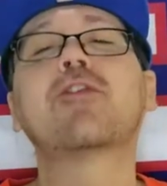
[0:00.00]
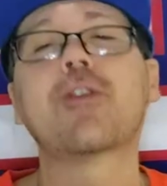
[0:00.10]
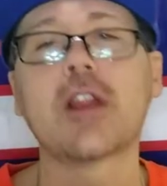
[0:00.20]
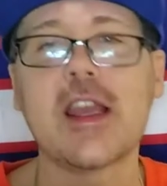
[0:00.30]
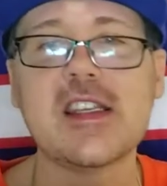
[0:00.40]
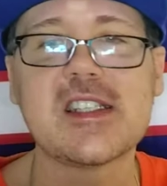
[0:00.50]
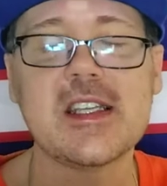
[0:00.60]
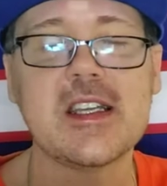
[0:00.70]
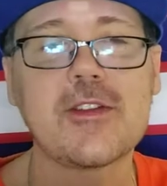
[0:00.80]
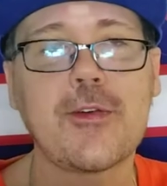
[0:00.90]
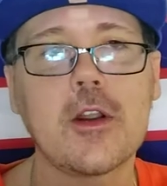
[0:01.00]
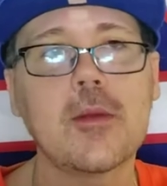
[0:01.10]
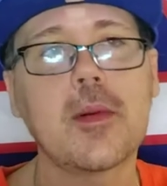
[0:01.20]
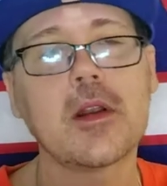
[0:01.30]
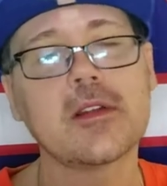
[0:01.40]
for Lacey, it's for her
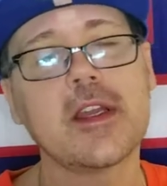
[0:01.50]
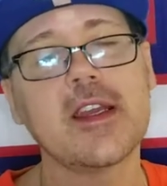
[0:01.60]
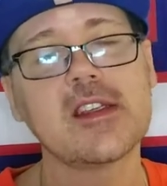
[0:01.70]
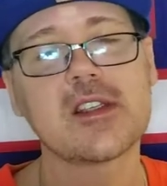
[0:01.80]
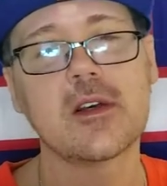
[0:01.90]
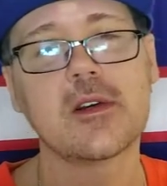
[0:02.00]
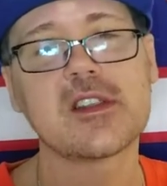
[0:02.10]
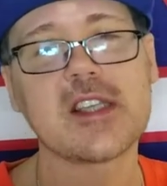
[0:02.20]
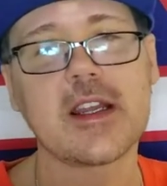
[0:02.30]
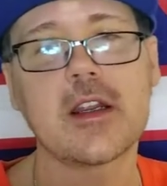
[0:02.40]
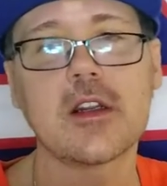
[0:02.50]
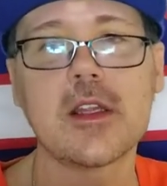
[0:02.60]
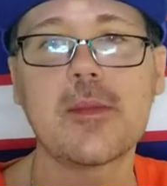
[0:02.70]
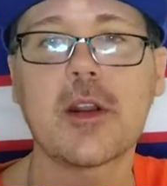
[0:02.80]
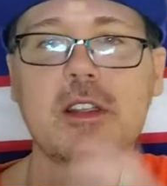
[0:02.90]
birthday, so it's like an early
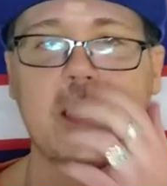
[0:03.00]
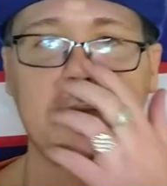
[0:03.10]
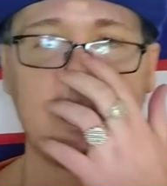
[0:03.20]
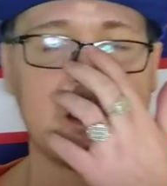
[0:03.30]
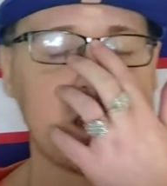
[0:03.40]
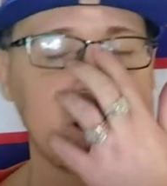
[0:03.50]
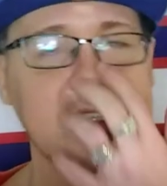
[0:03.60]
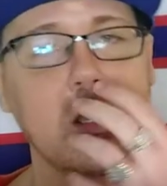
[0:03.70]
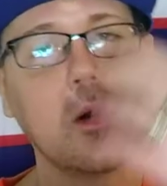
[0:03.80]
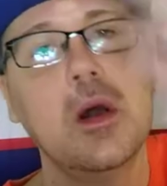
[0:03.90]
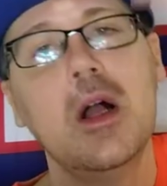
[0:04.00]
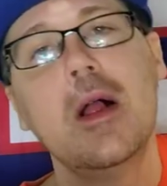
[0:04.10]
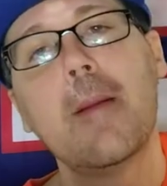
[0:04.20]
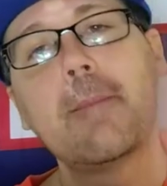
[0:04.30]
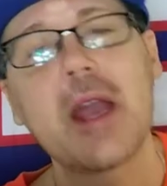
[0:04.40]
birthday present. So,
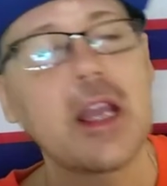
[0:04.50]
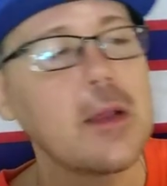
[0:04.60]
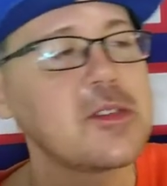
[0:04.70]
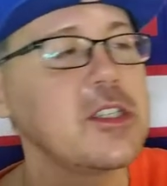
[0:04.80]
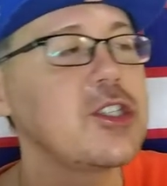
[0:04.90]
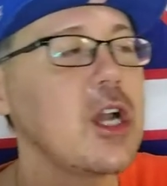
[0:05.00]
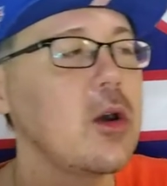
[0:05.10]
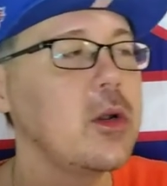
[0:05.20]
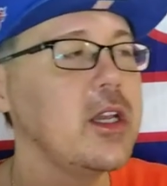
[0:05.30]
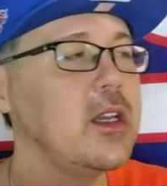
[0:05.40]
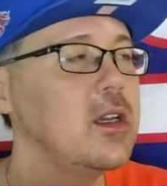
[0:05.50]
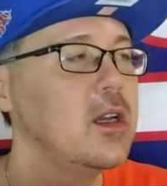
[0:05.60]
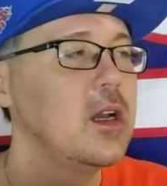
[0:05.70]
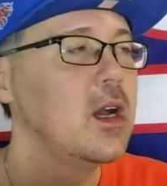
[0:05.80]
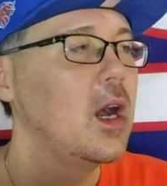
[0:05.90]
big ups to Joey.
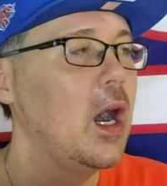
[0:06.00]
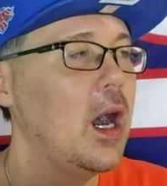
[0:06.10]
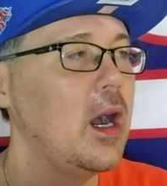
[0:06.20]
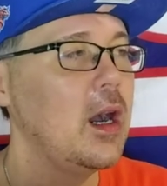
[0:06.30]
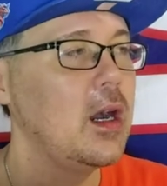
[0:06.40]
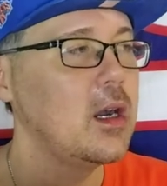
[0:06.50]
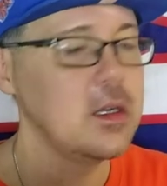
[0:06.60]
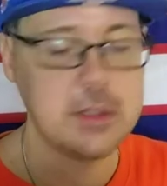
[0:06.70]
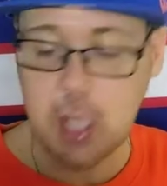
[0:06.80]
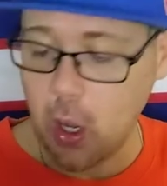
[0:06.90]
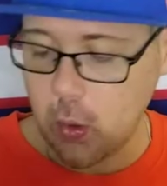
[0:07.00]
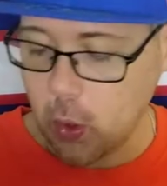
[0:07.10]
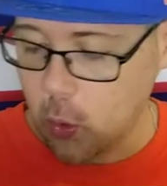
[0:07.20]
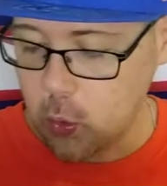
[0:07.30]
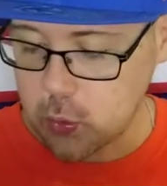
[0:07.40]
Yo,
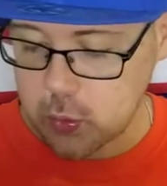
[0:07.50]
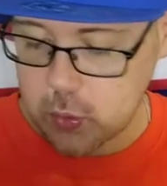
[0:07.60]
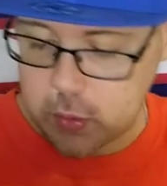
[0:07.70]
ooh.